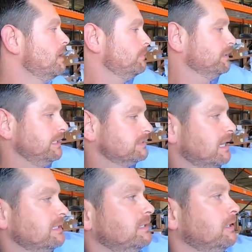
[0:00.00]
But these
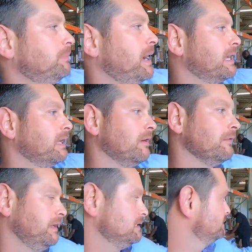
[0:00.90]
guys here are packing all
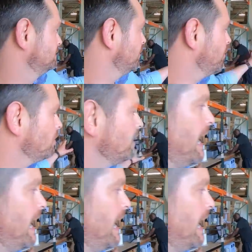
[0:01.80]
this. We do all